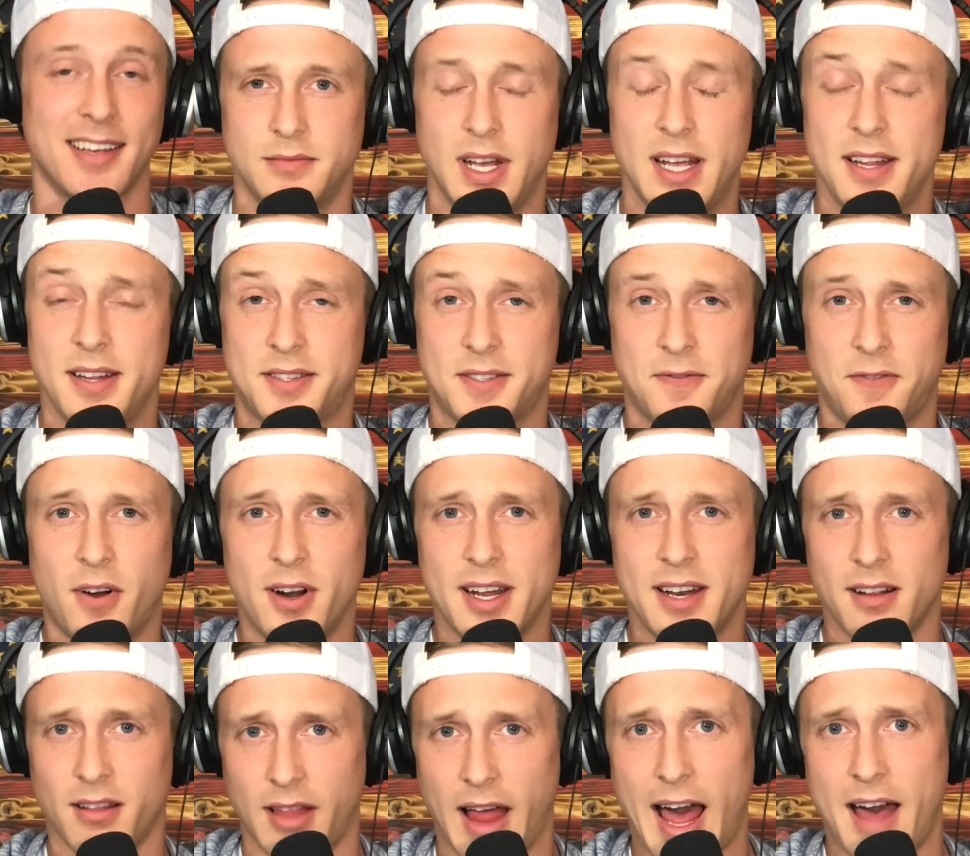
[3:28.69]
It's funny
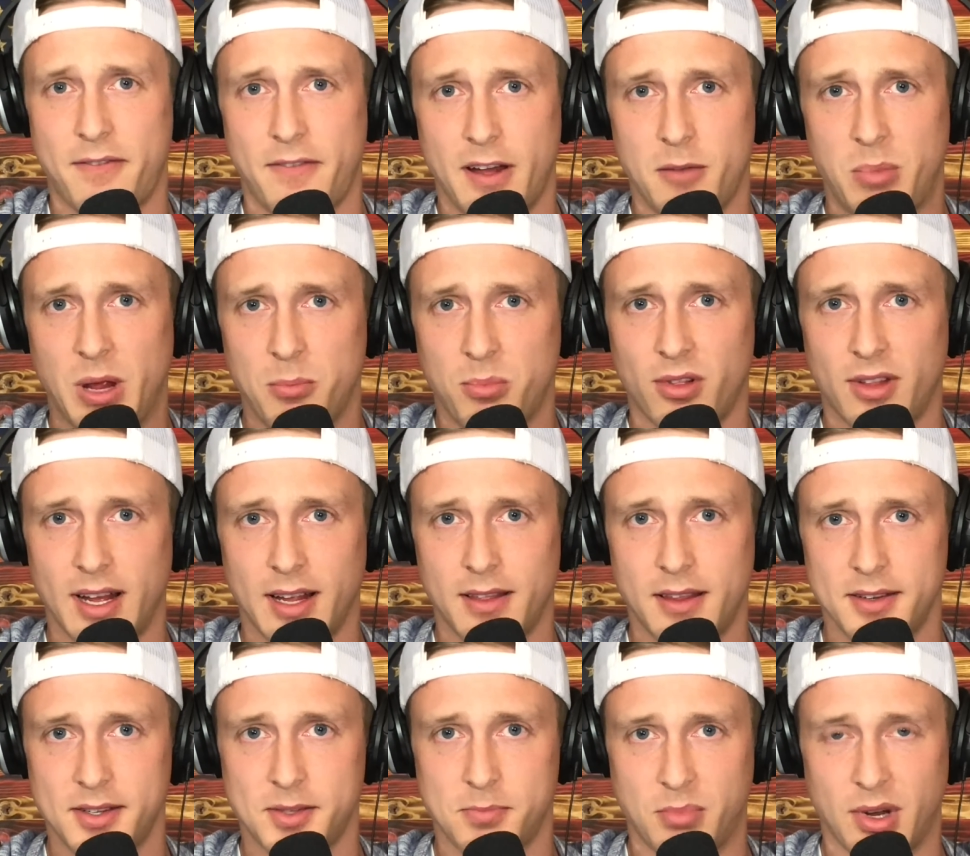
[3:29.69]
to laugh at people like
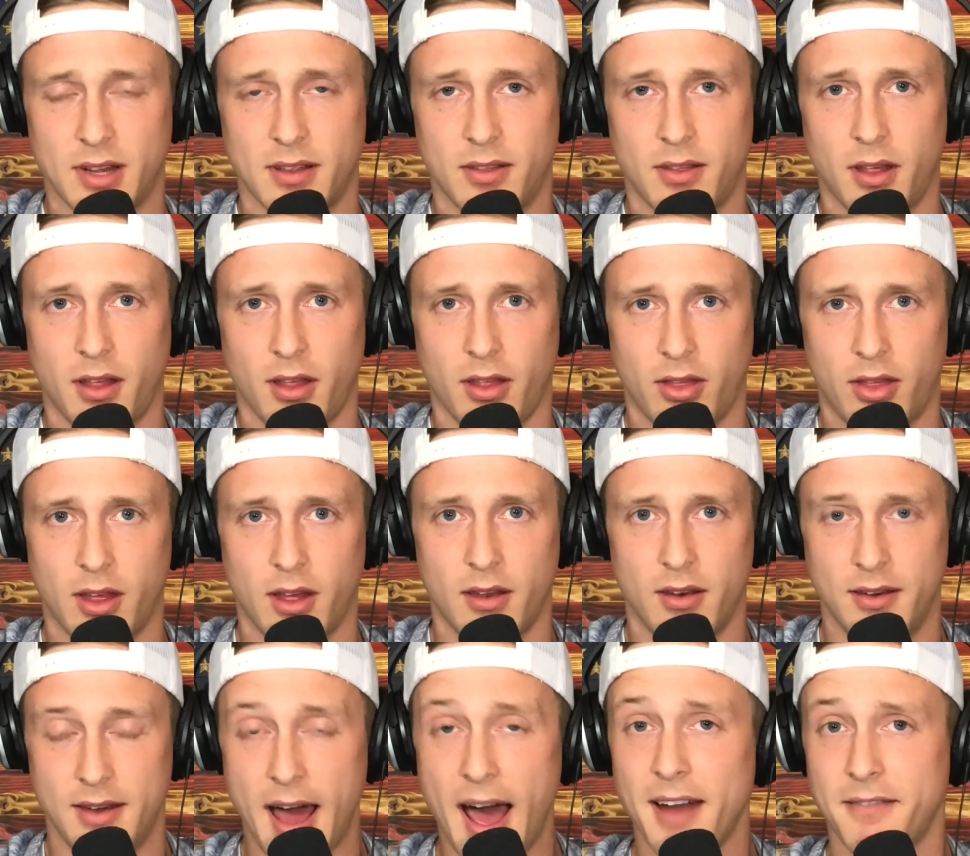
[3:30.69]
this, but the
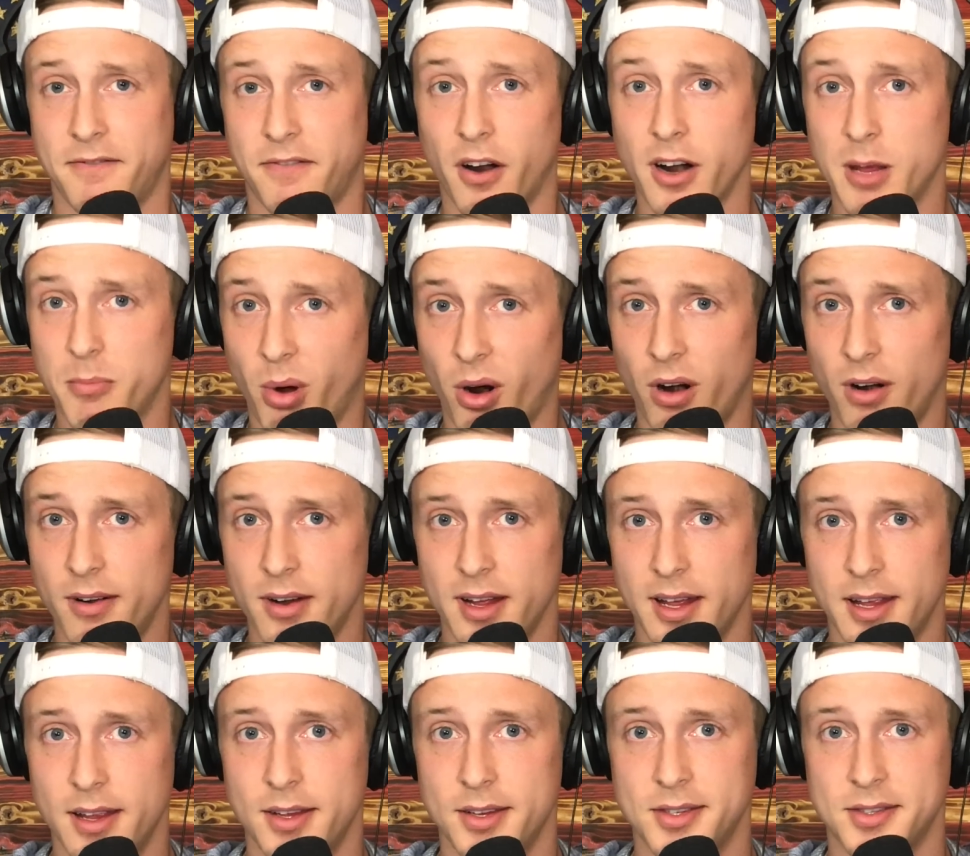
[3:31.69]
not funny part
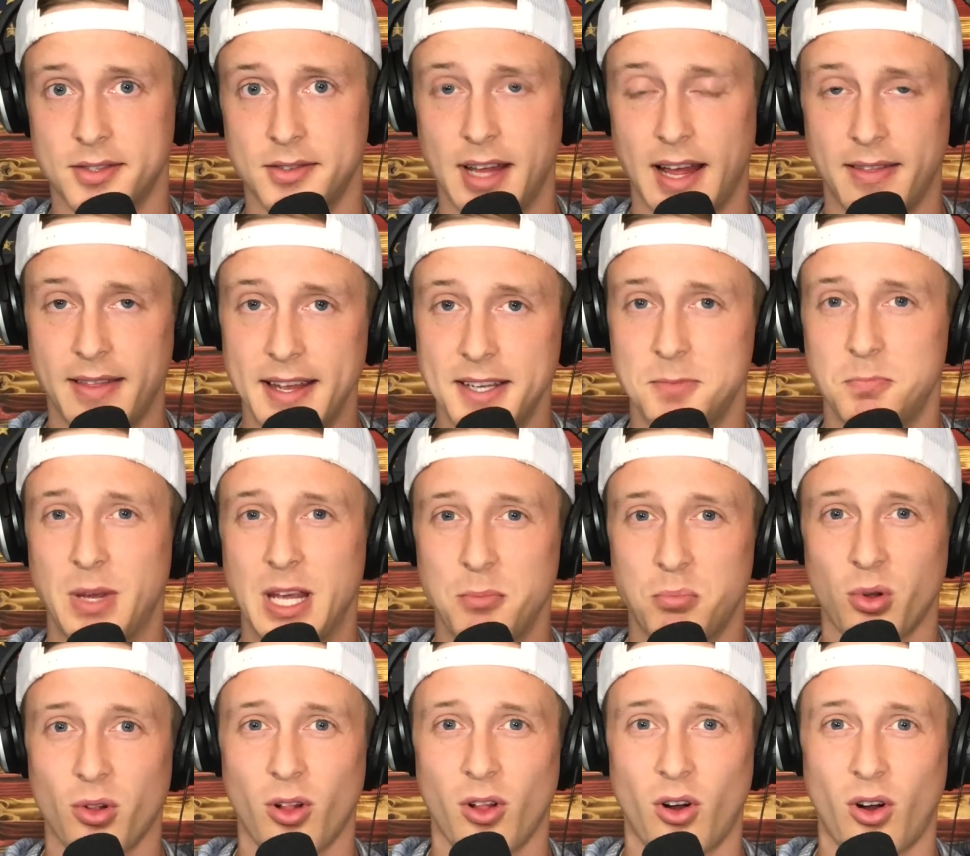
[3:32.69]
is that these
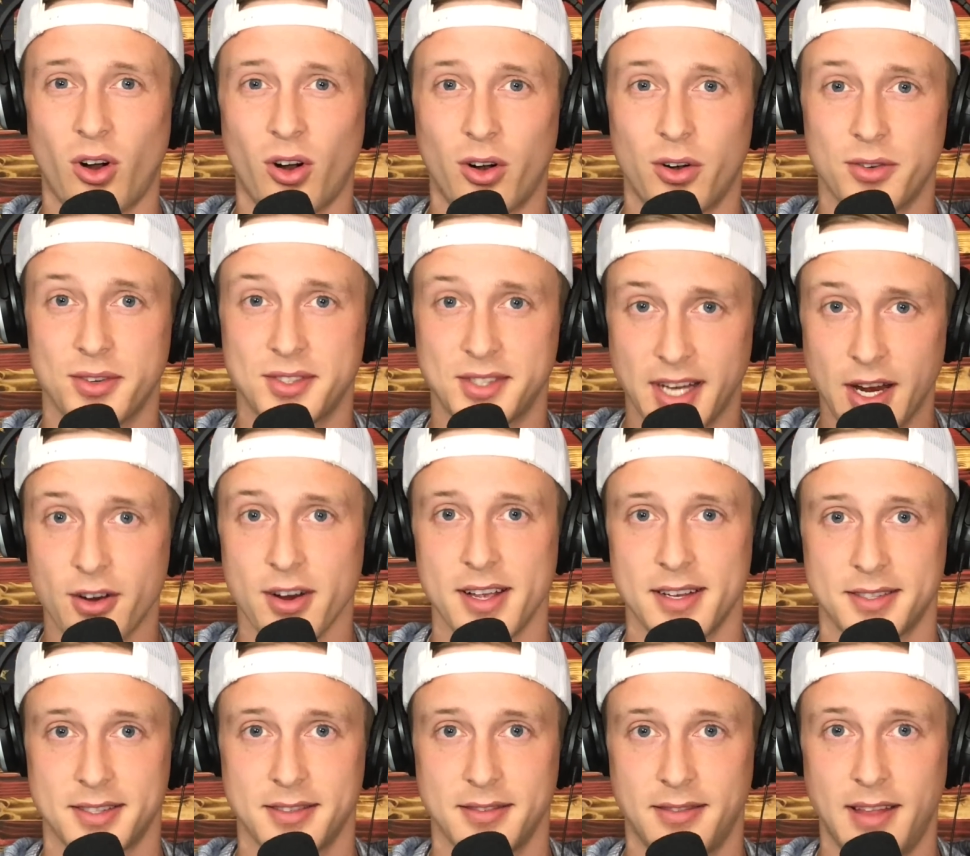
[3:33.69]
people are
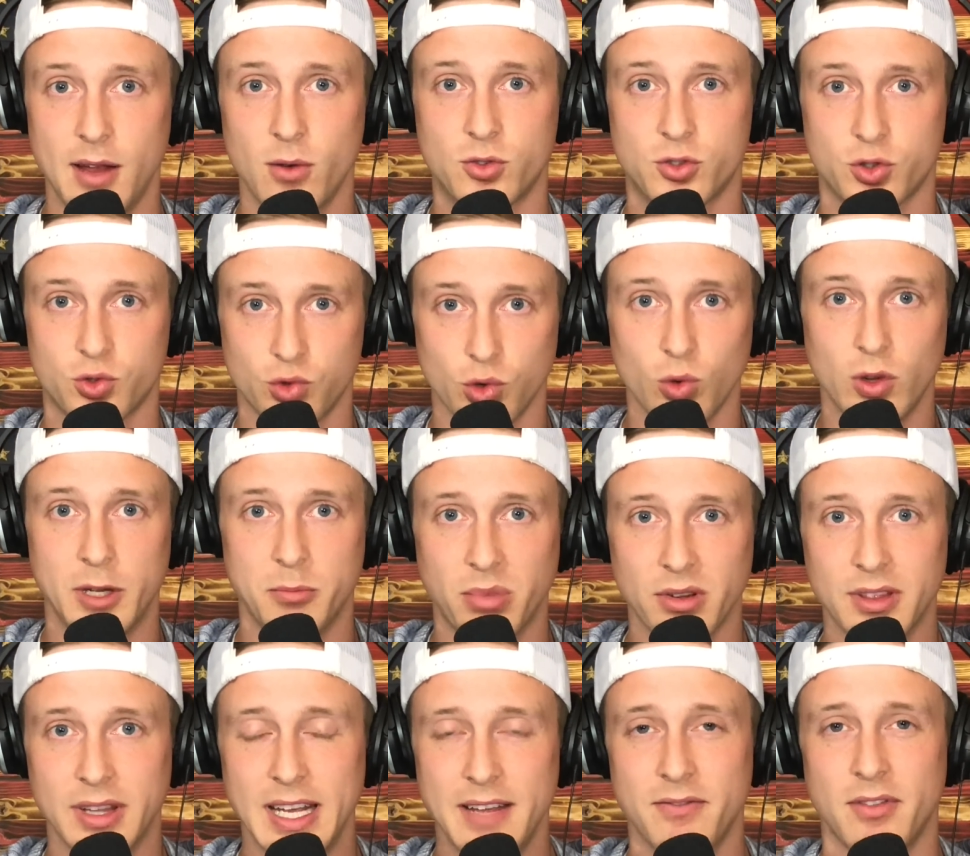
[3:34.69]
serious. They truly
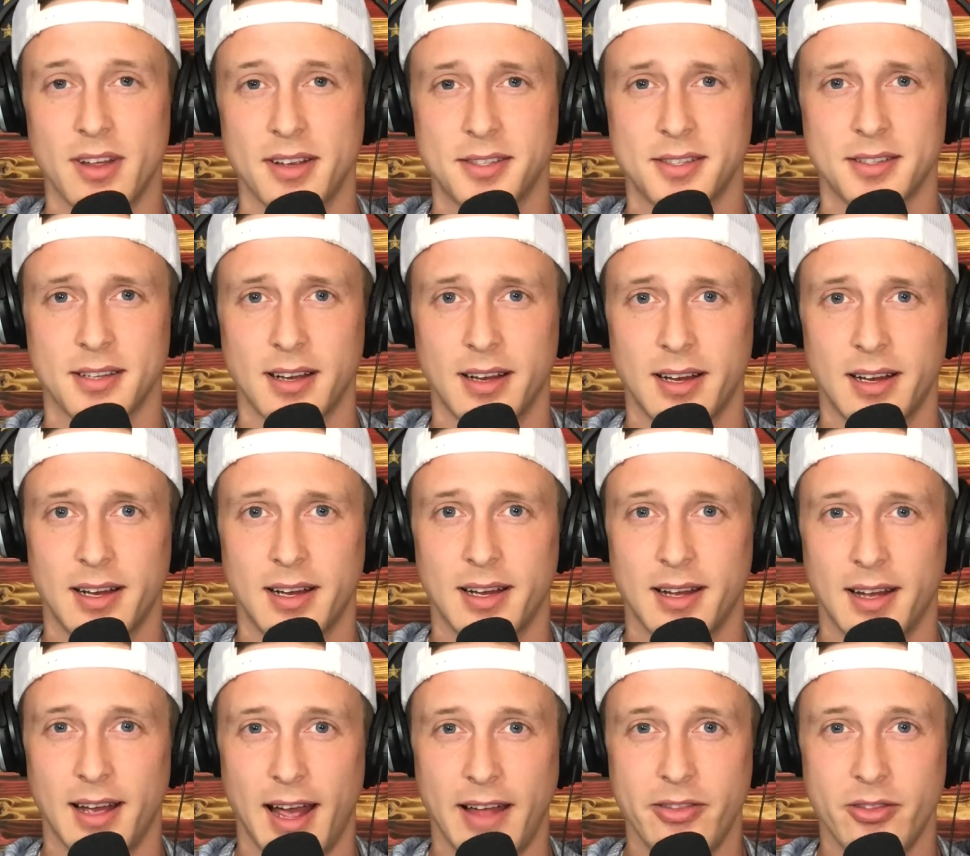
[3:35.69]
believe this,
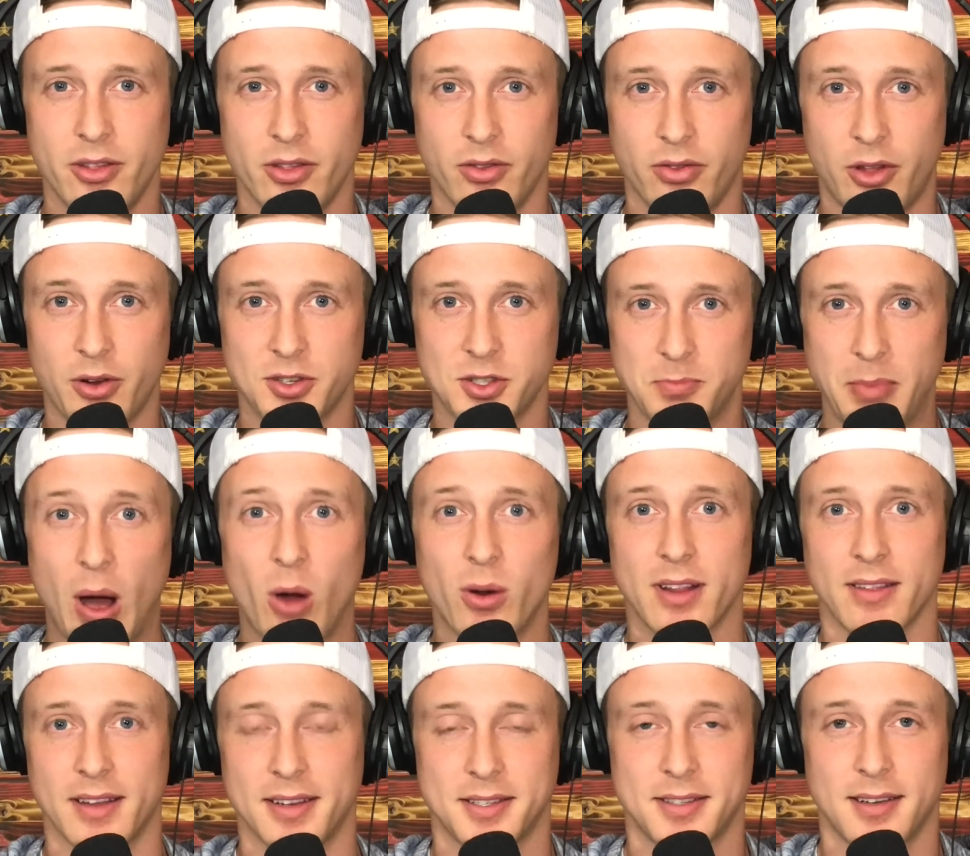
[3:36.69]
and they're spouting
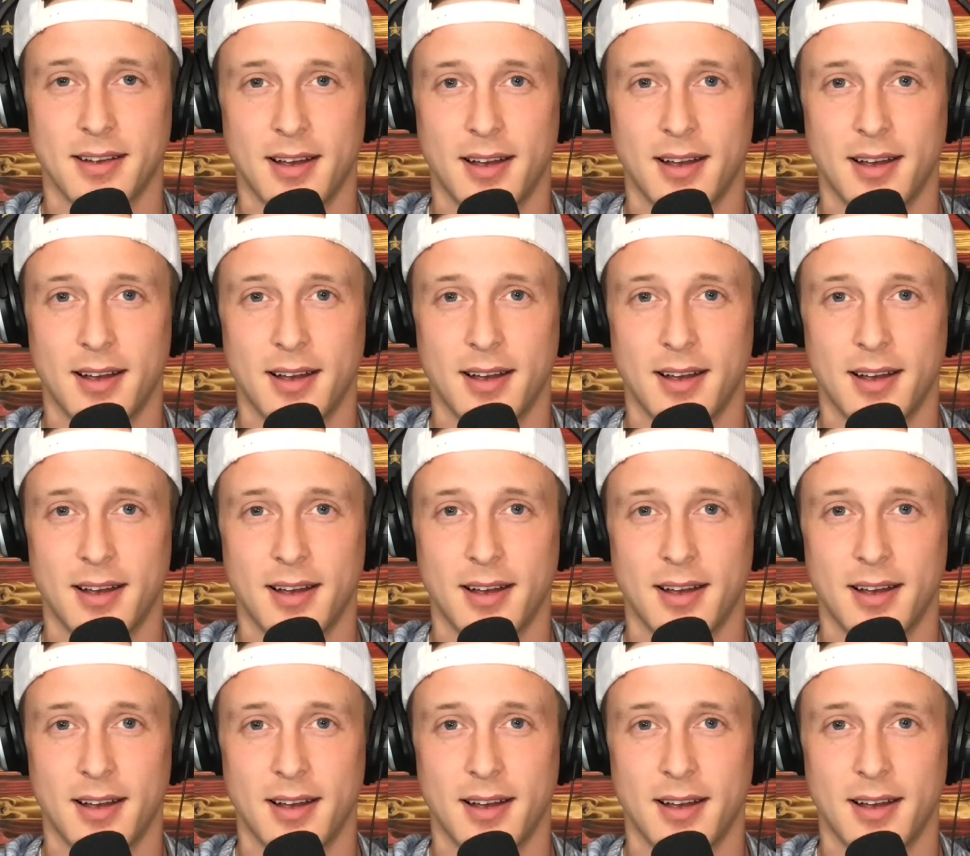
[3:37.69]
this.